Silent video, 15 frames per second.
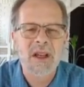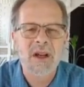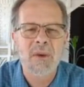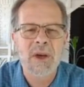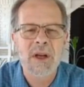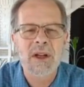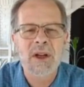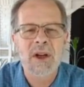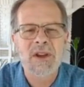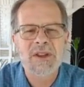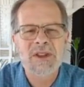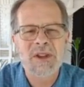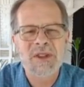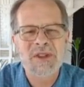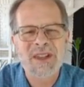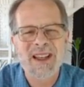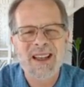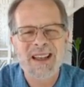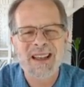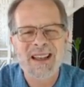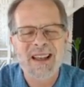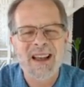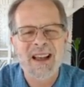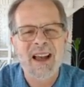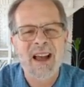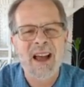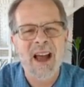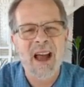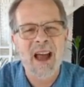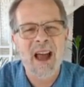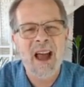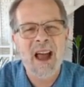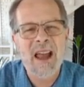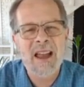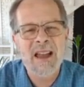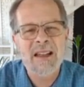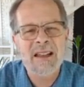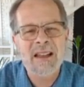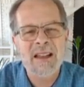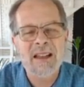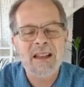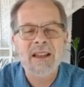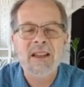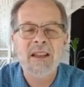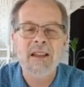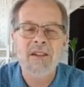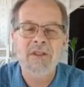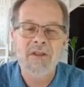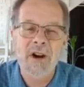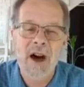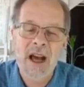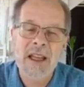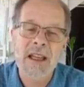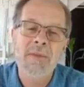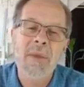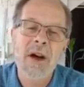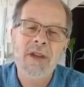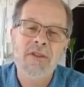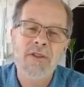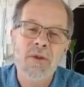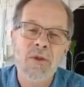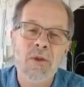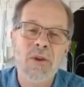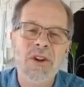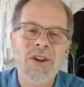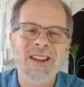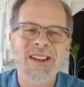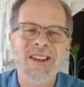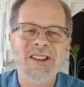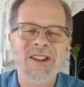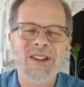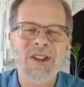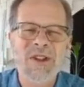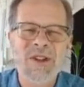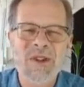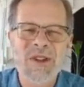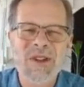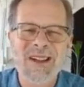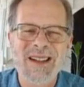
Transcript: We can also say 8 divided by 4 is 2.